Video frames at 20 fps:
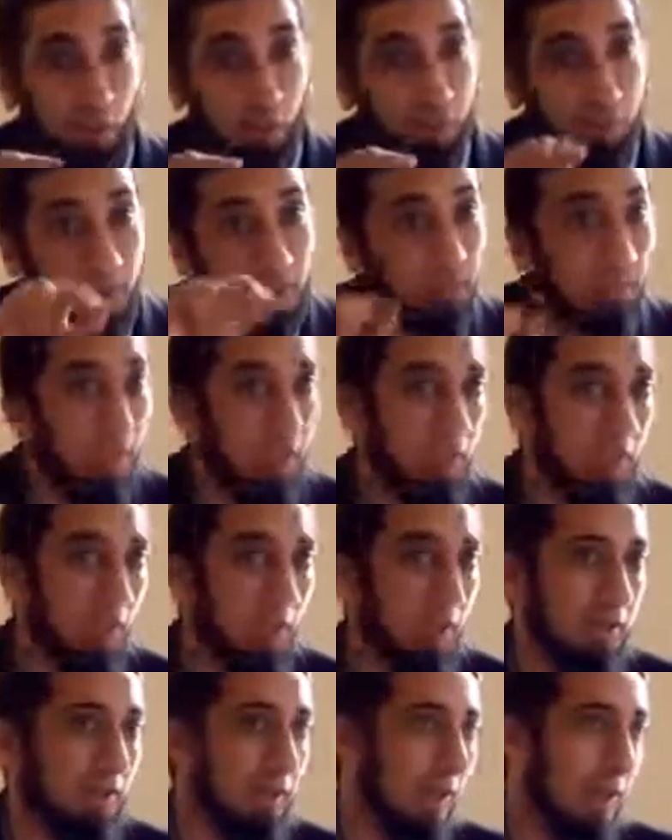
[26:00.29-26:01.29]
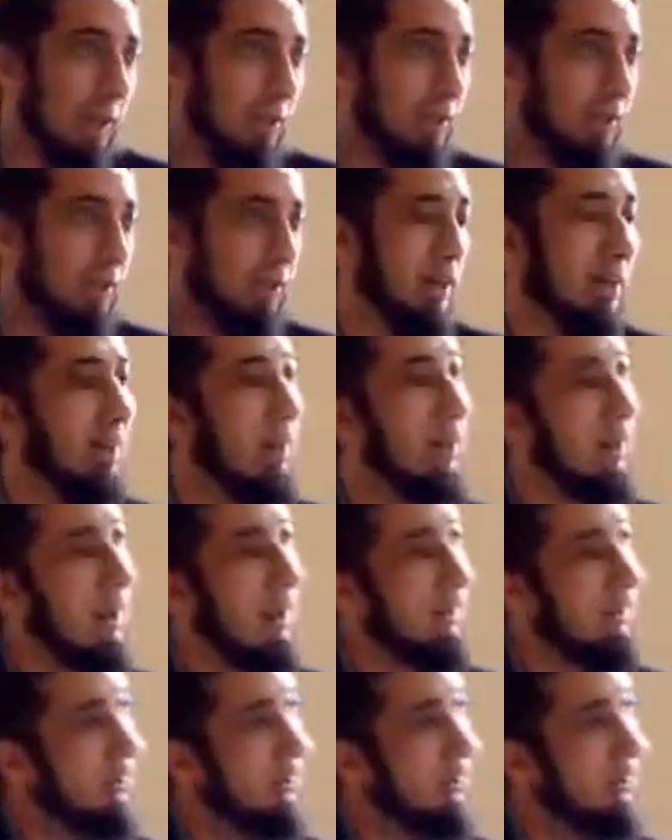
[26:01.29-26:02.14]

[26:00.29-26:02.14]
Don't make money on Saturday.